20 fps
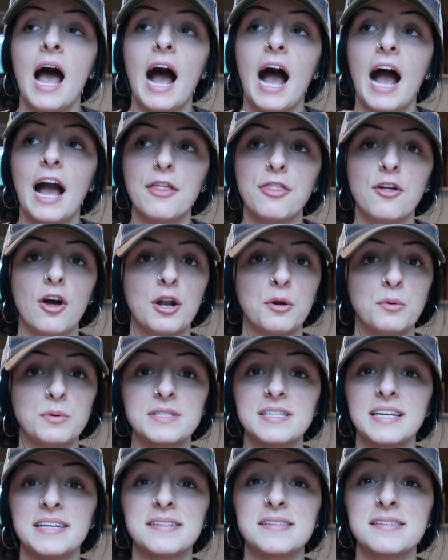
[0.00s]
I thought it
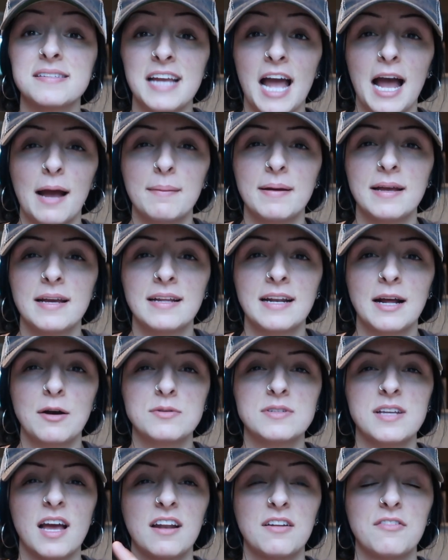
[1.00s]
was like scabbing and I
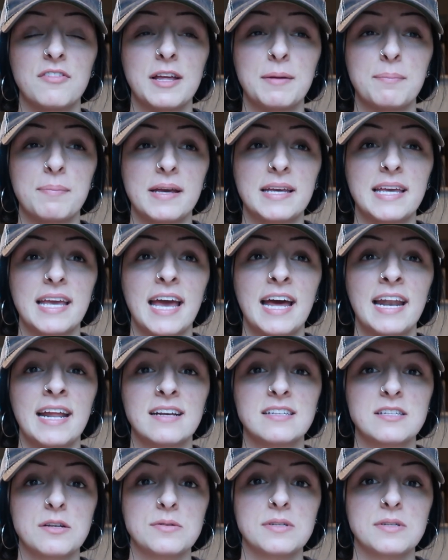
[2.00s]
was kind of like picking at it because